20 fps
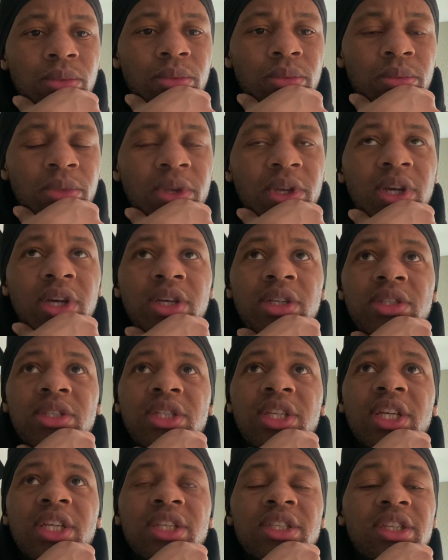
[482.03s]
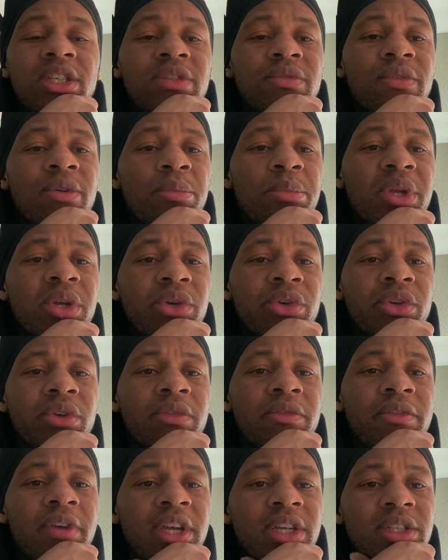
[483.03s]
because these is familiar
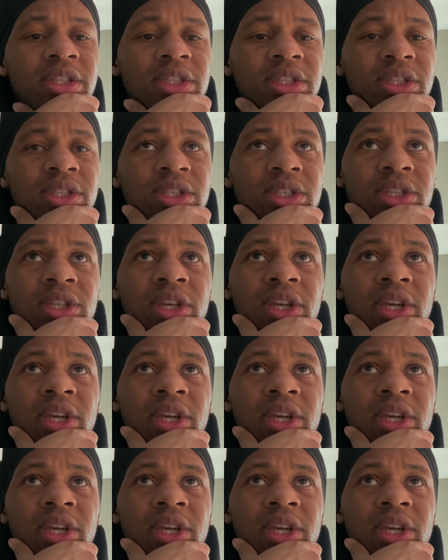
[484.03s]
faces